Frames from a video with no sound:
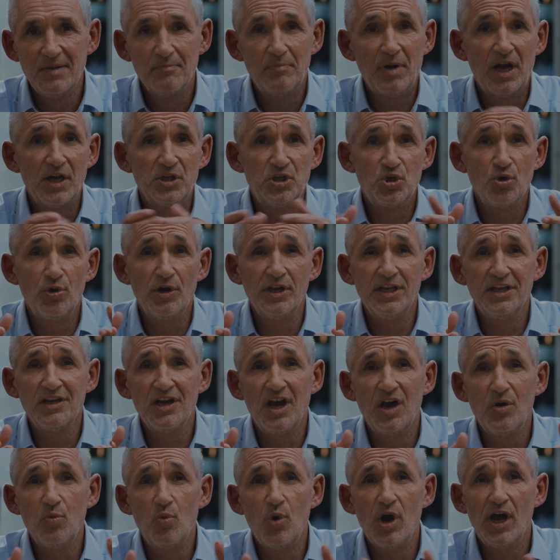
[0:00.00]
By joining
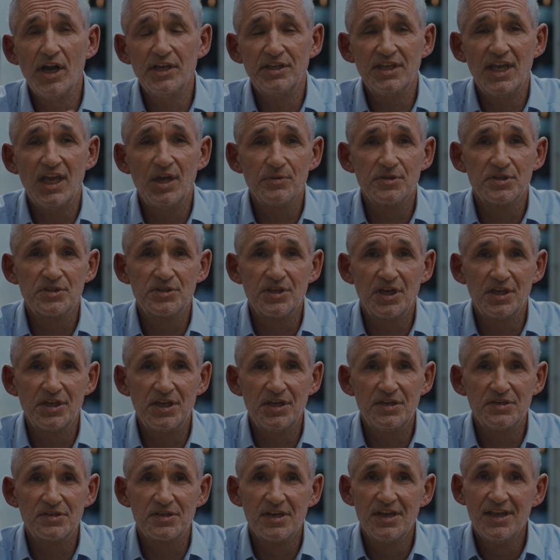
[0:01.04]
our wider health
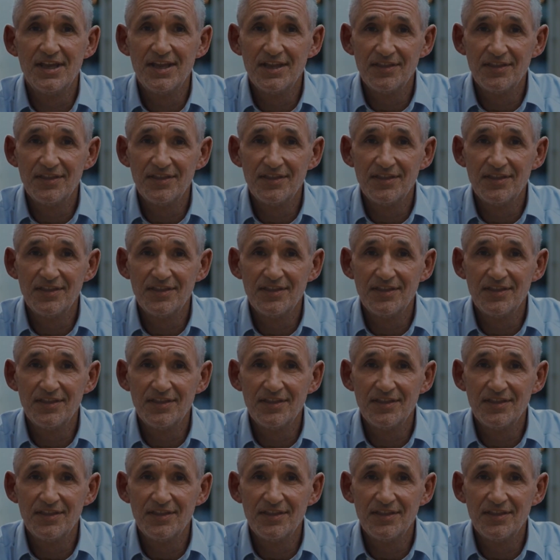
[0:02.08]
studies,